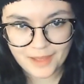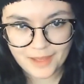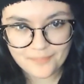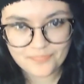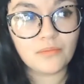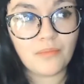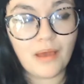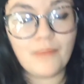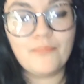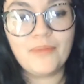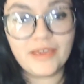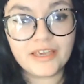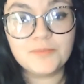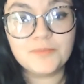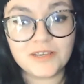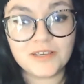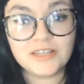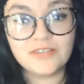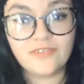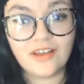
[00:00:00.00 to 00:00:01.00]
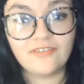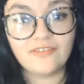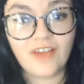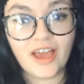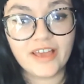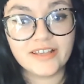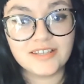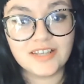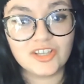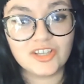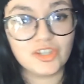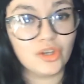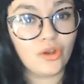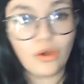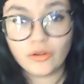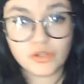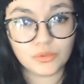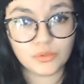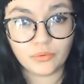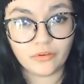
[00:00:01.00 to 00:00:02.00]
My biggest piece of advice is not
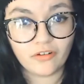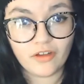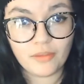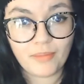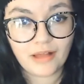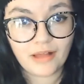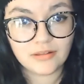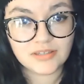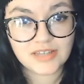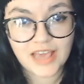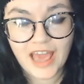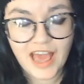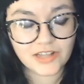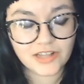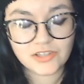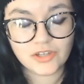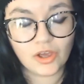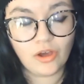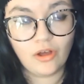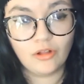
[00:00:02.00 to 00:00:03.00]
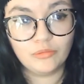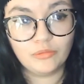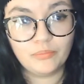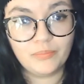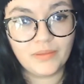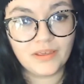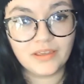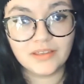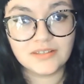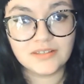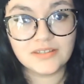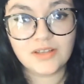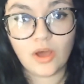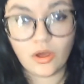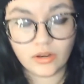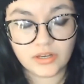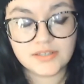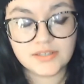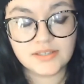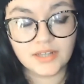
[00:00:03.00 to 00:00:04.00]
to worry about it at all, because
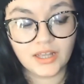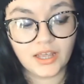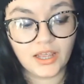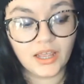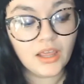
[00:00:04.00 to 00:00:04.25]
honestly,